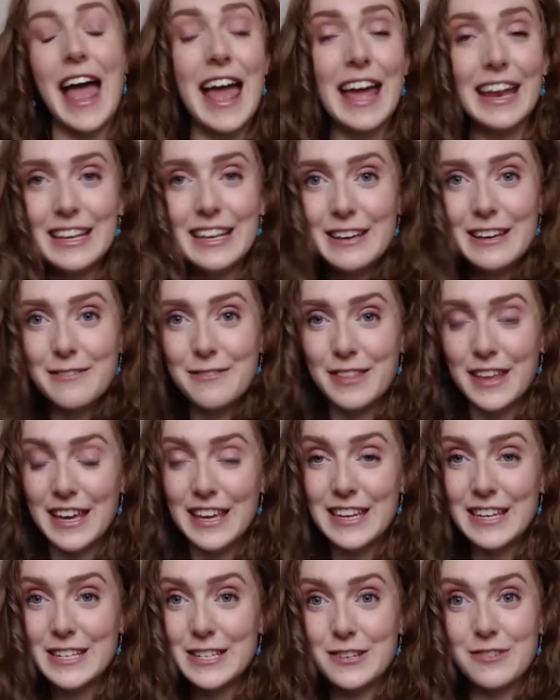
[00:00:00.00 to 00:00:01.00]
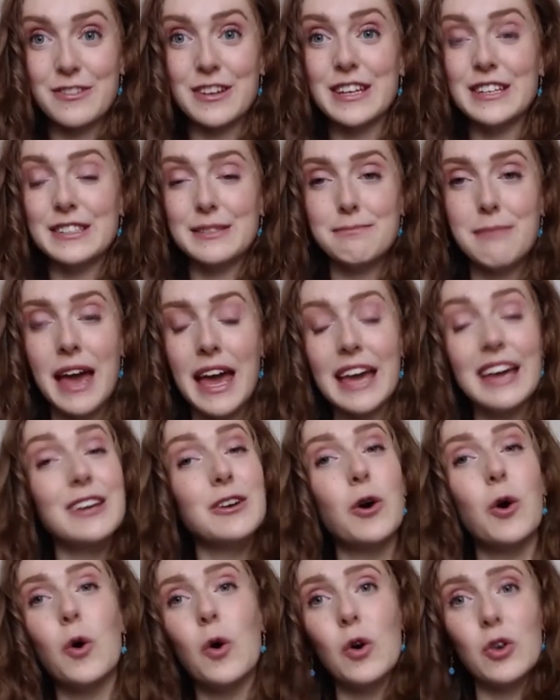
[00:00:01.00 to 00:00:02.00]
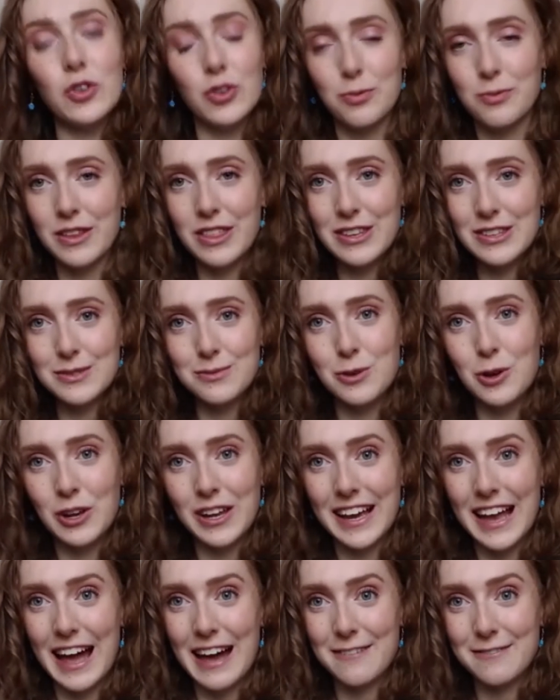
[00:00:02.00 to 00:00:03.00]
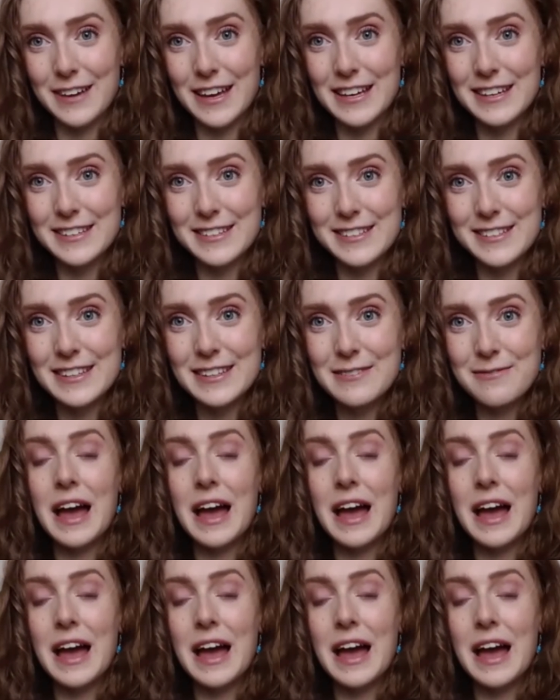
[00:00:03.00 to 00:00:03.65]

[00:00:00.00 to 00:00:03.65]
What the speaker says: any of the eateries main or some of the smaller cafes.